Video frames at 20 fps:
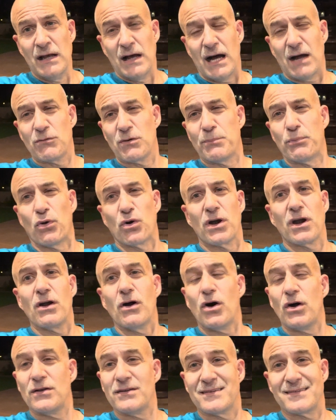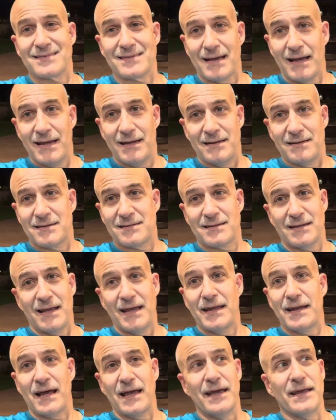I reported on site
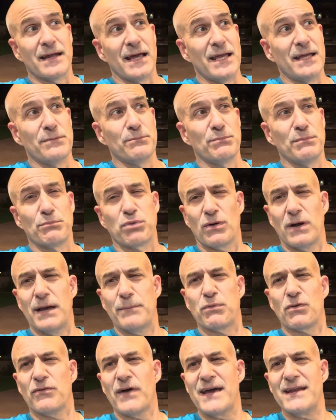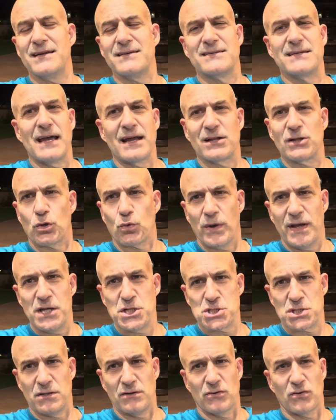and I provided
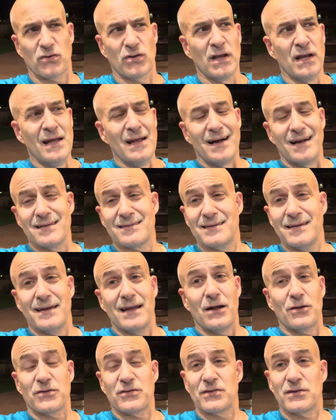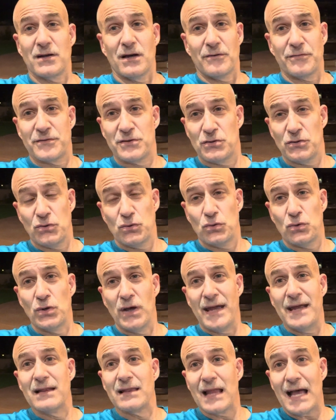declarations. I sent out stuff
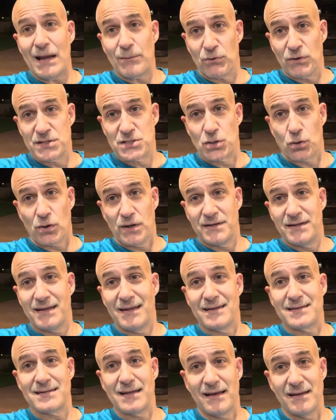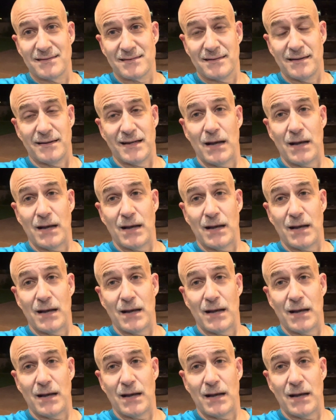to a laboratory to get tested.